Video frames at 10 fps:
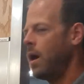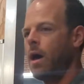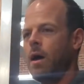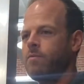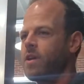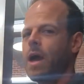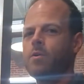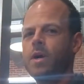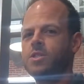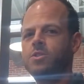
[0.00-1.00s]
If you got
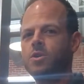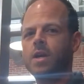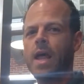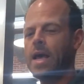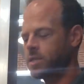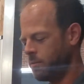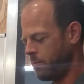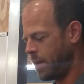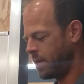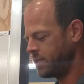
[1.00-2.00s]
questions, you can ask them,
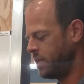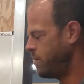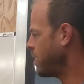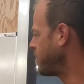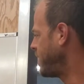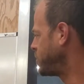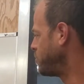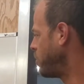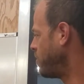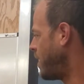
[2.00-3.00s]
and they can send you
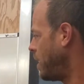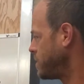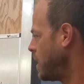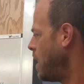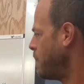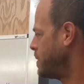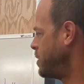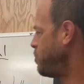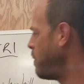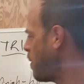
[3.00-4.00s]
elevation profiles. But
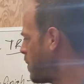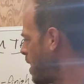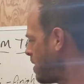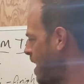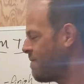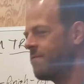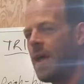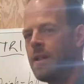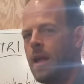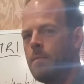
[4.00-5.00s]
just be prepared.
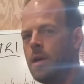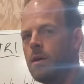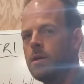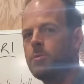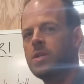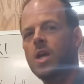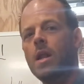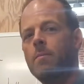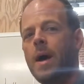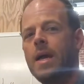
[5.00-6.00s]
That damn hill, especially
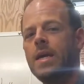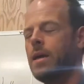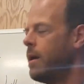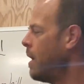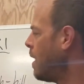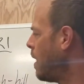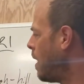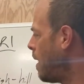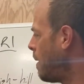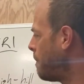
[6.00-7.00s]
on a bike,
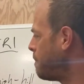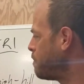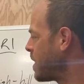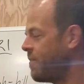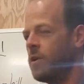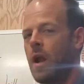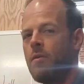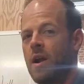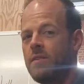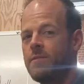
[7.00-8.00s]
if you're not
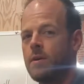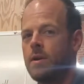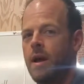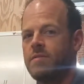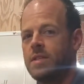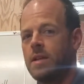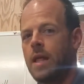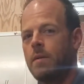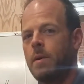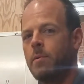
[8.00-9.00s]
ready for it, I've seen a
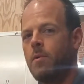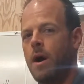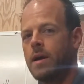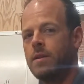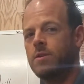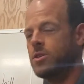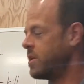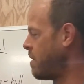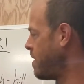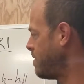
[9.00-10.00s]
lot of people walk it. They're just
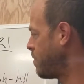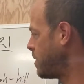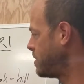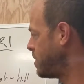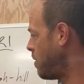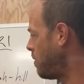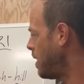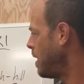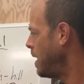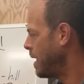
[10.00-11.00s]
not ready for it. So,
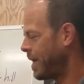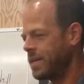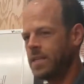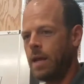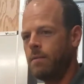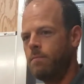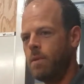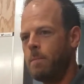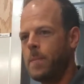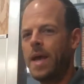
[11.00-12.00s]
like I said,
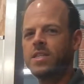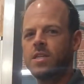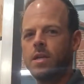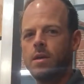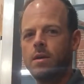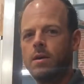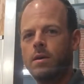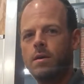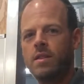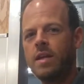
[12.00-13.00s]
the best
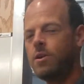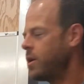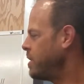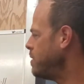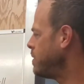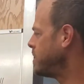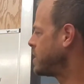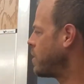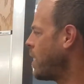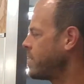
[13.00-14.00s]
thing you could do is
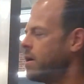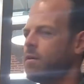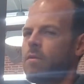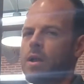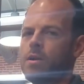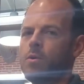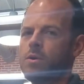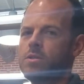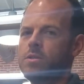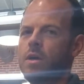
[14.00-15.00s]
to go out there and ride the
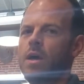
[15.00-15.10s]
course,